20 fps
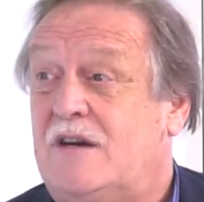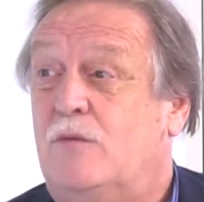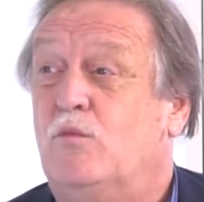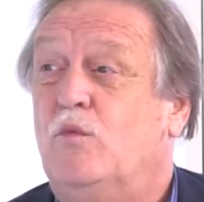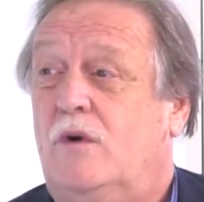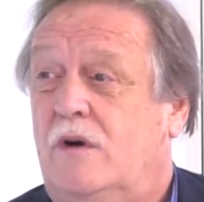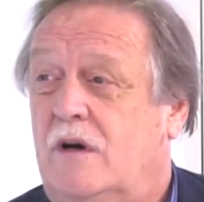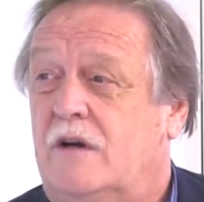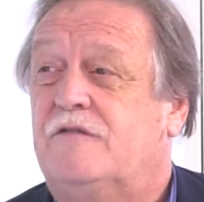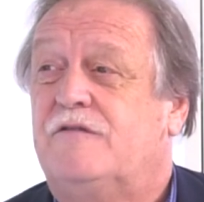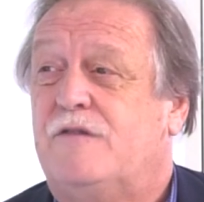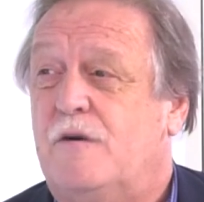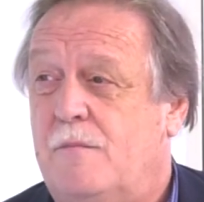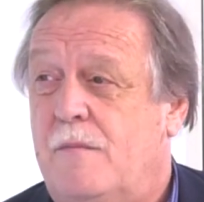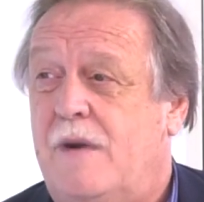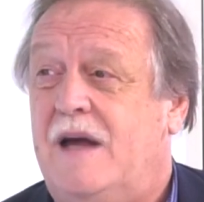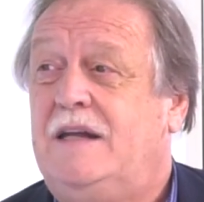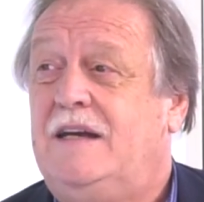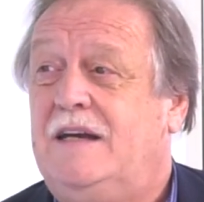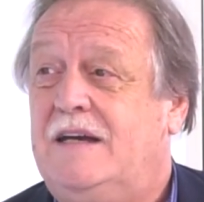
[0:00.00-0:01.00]
and worked for
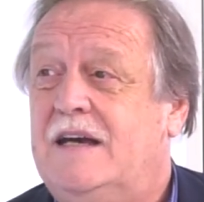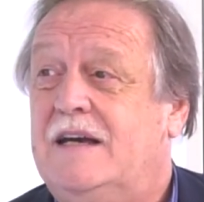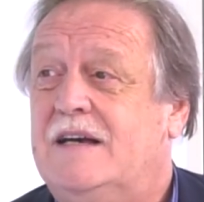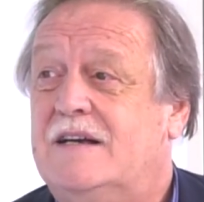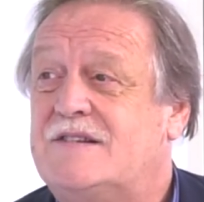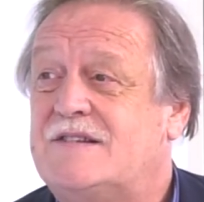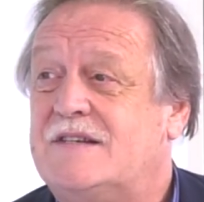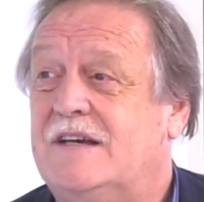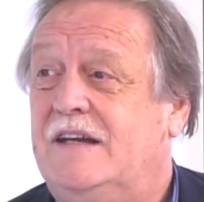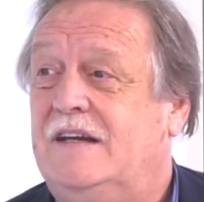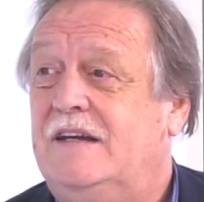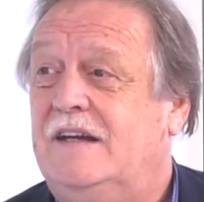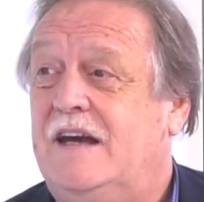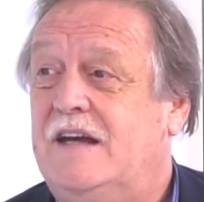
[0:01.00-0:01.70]
many years in